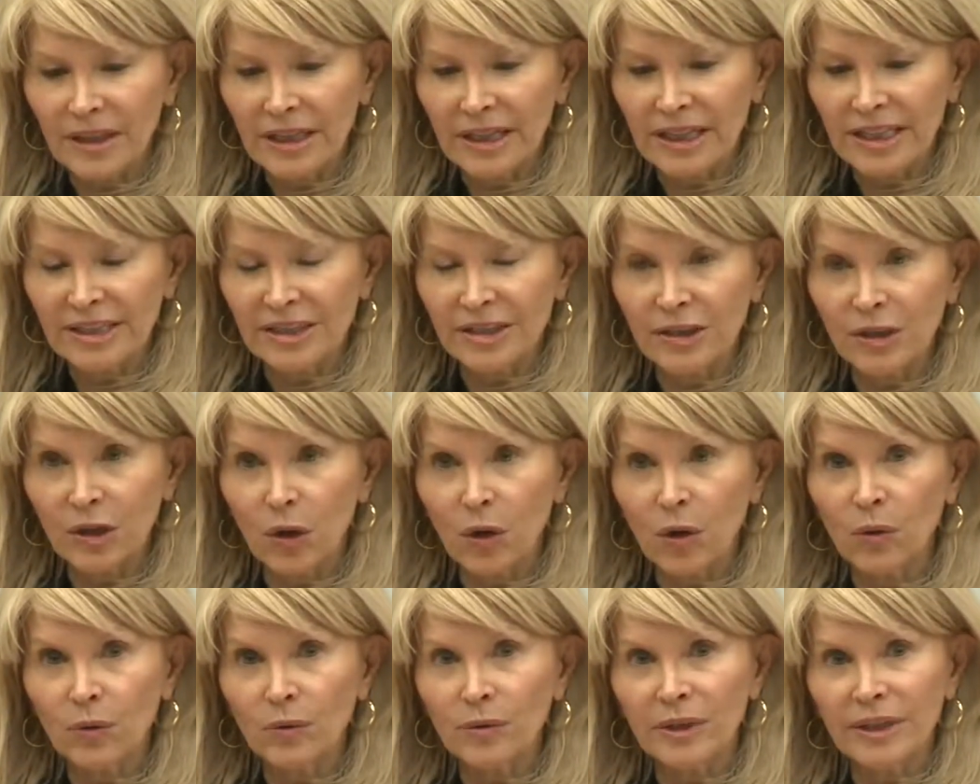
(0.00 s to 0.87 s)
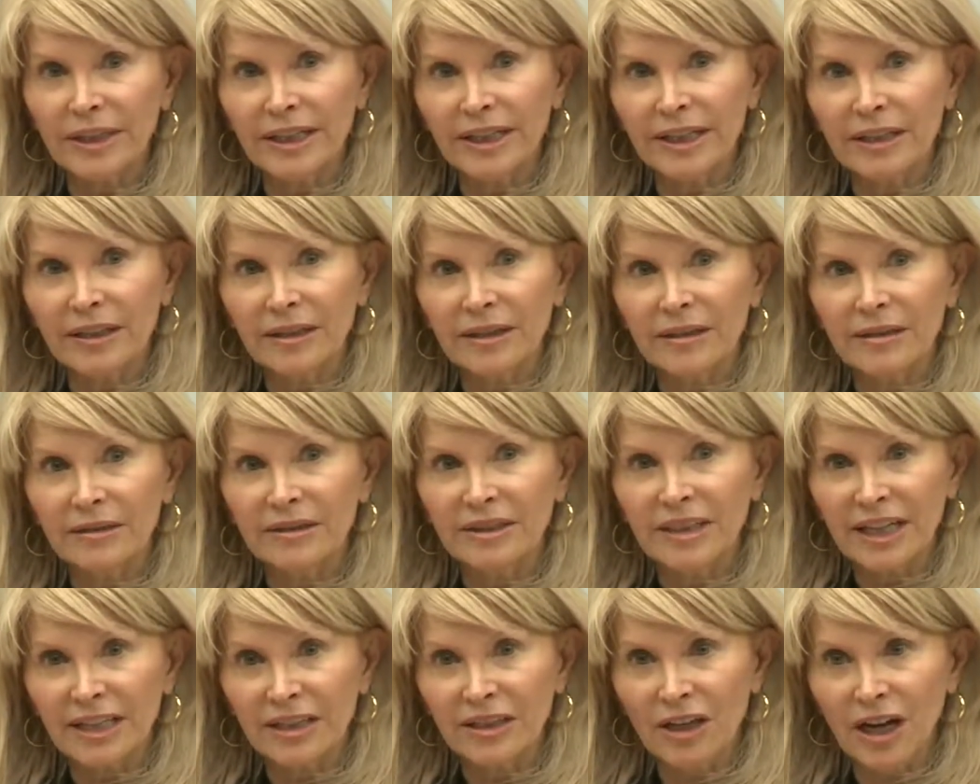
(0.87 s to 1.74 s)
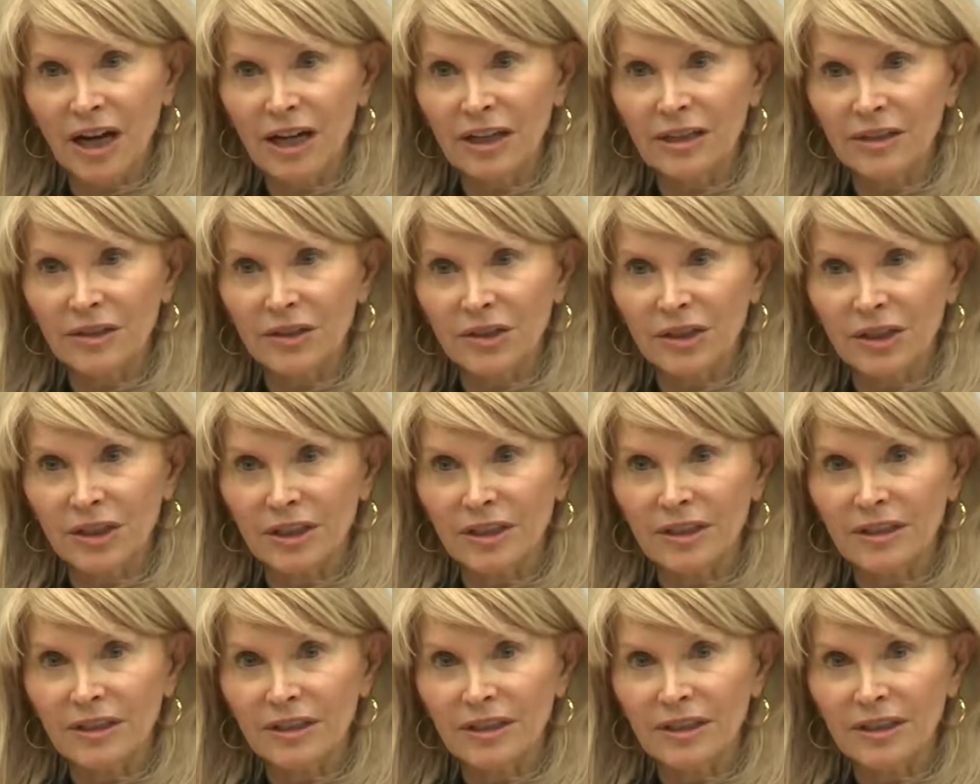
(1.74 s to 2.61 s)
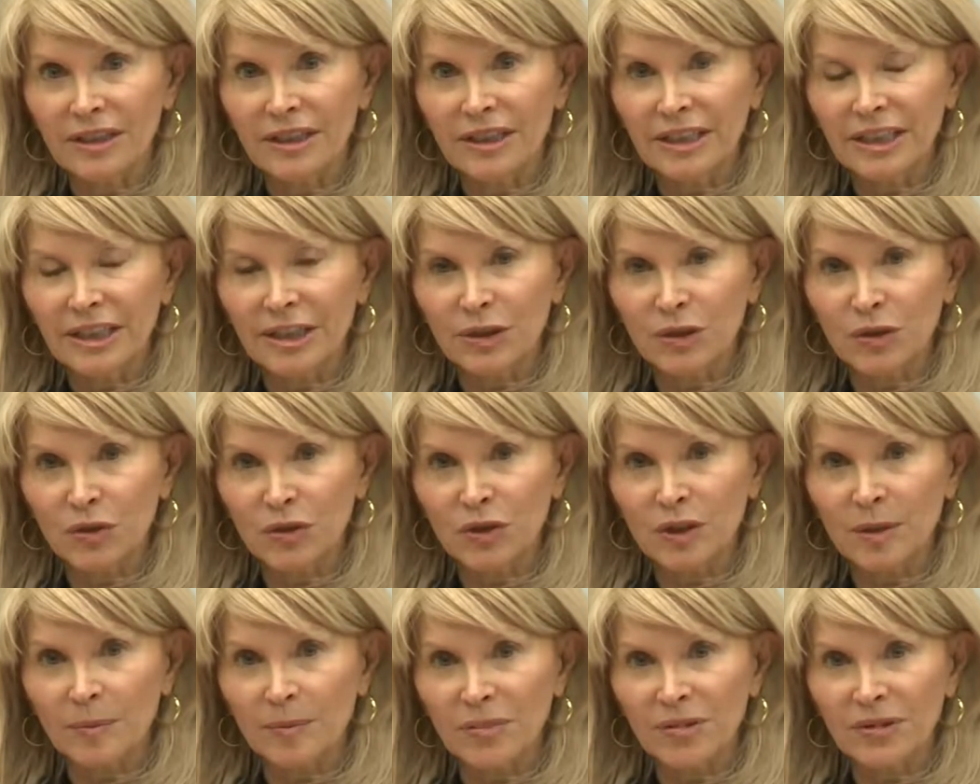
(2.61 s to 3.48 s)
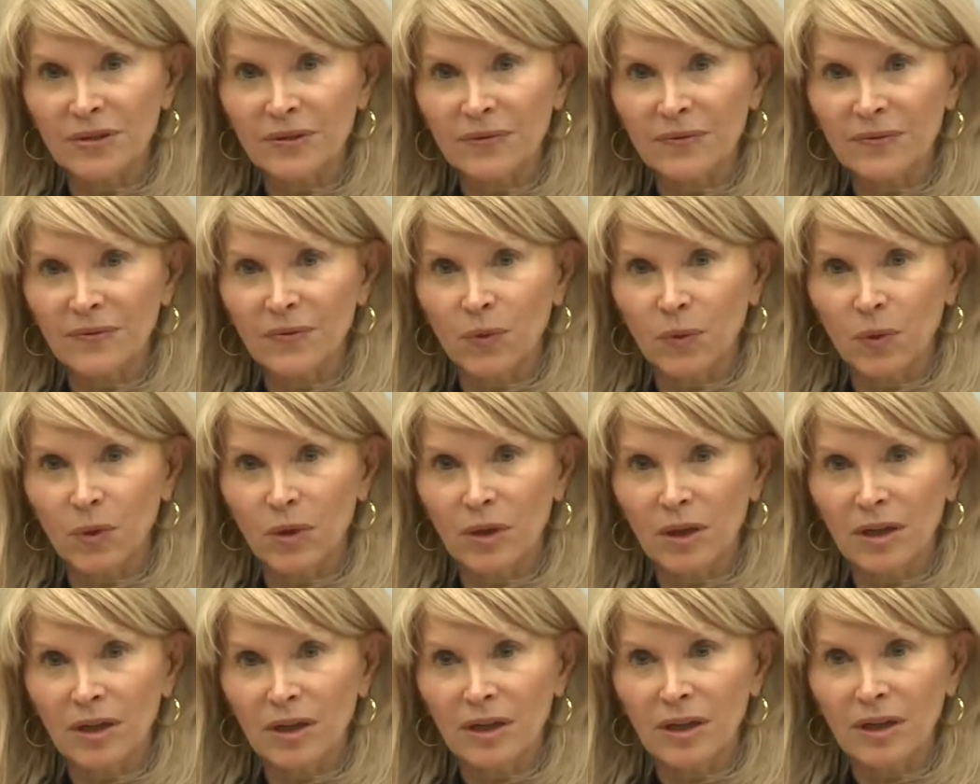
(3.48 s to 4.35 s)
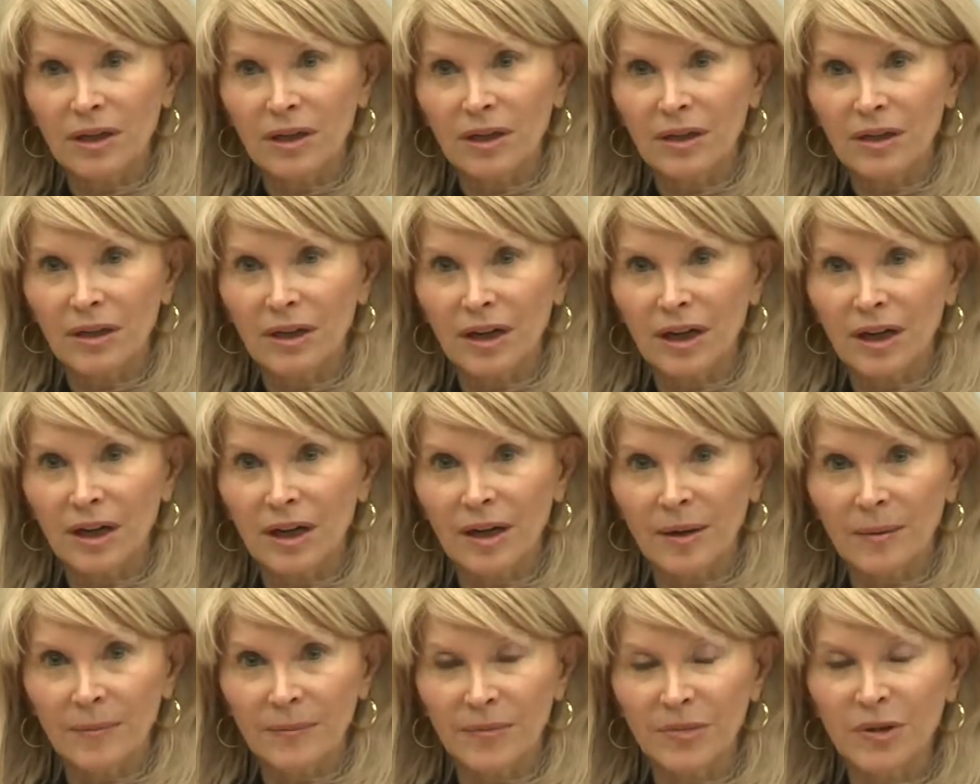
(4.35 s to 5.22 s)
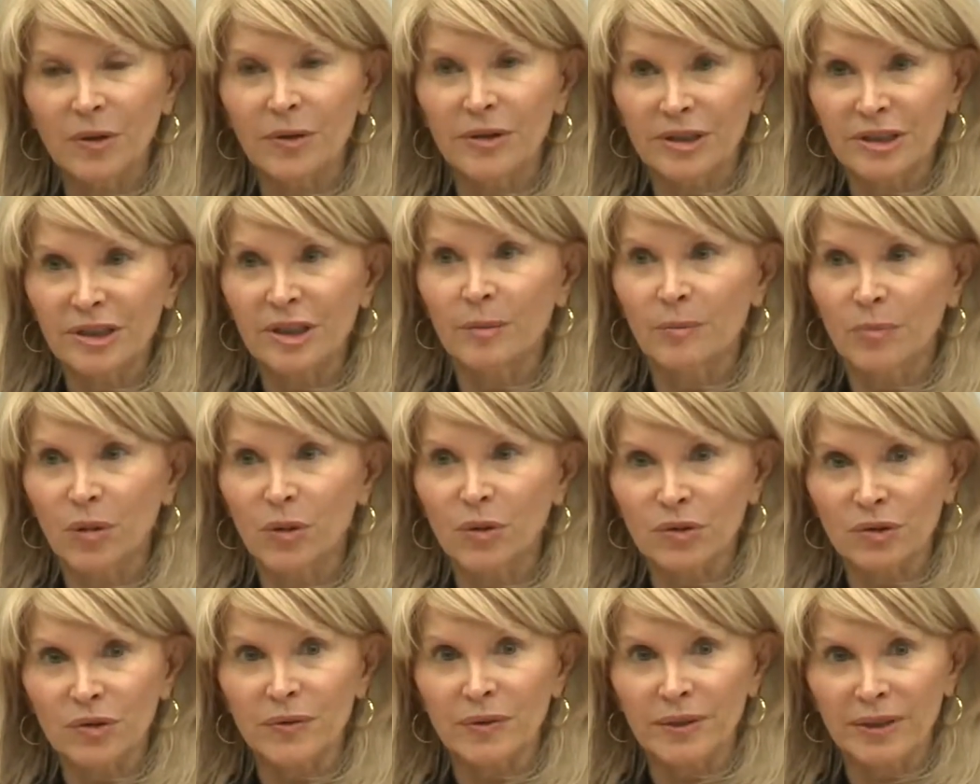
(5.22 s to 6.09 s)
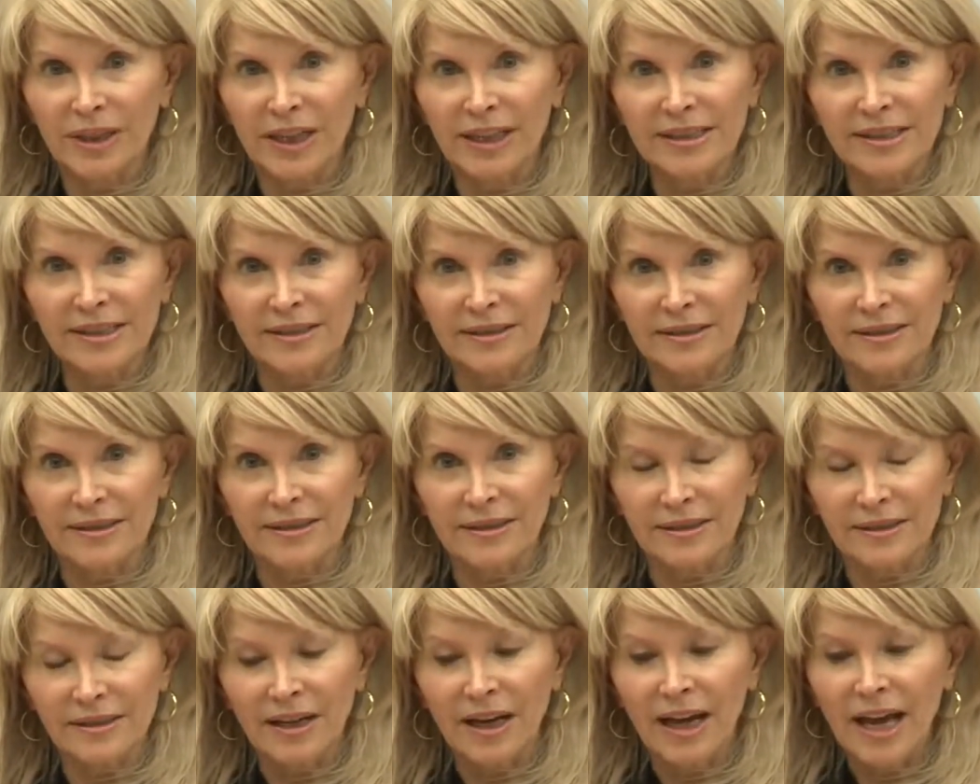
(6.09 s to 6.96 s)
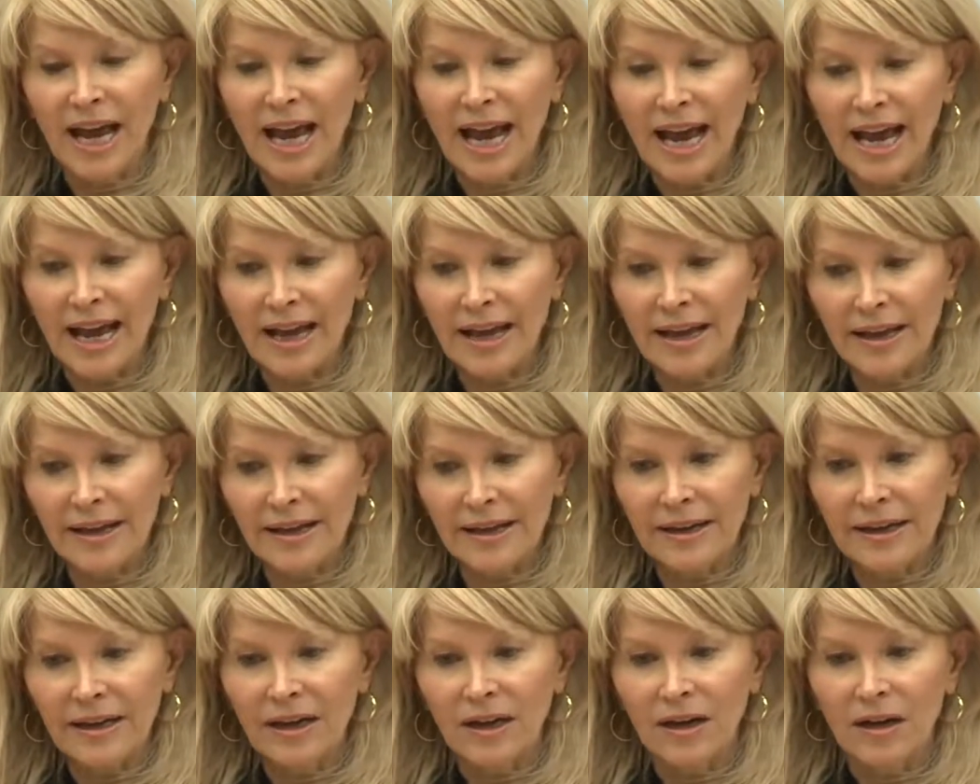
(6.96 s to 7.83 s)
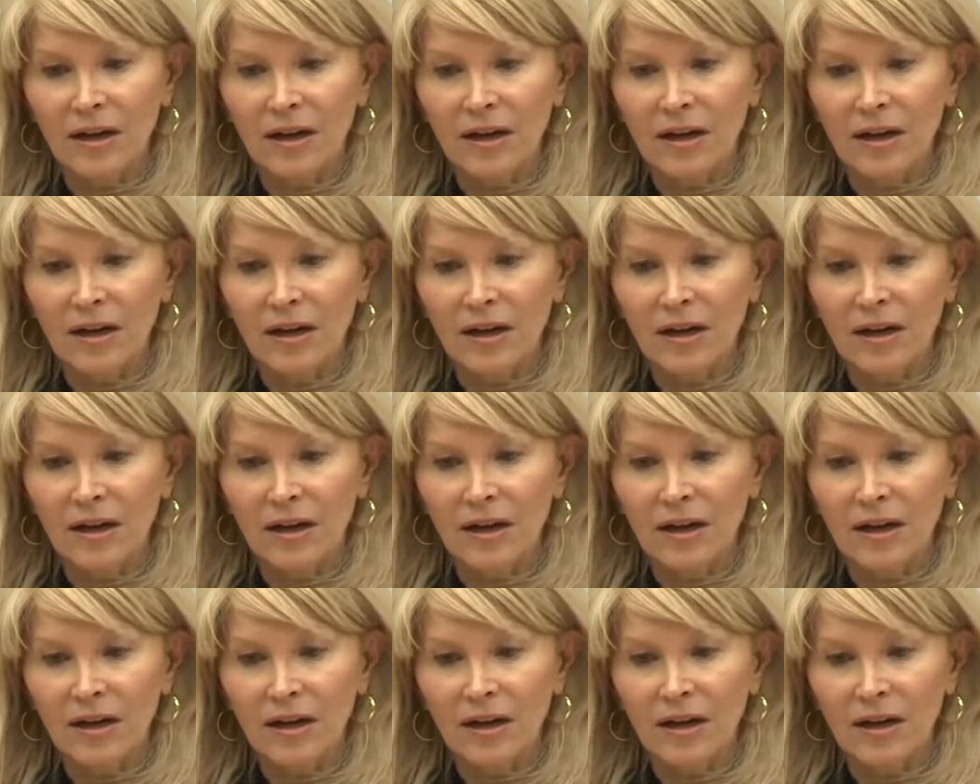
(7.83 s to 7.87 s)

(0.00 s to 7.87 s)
it's the only technology in TRIPS for these compulsory licenses. And